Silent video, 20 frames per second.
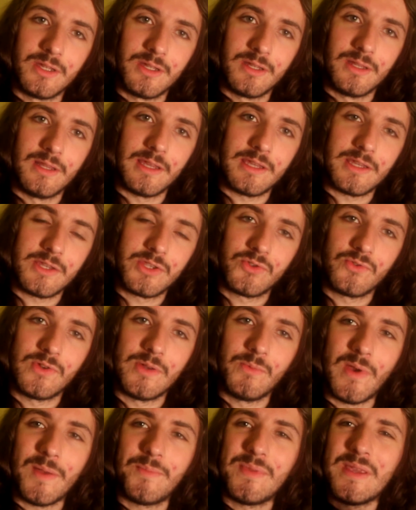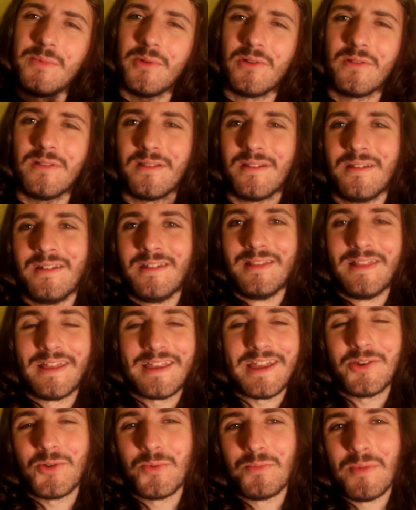like a stream where people,
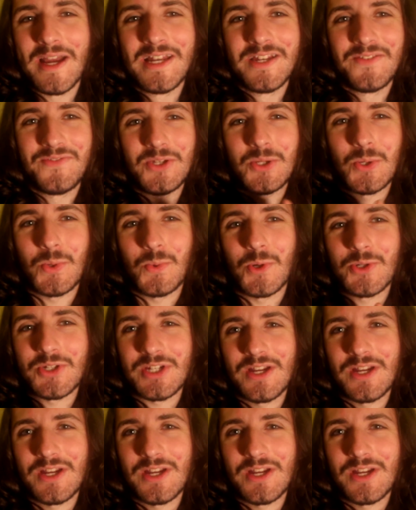like, I don't mind if you don't watch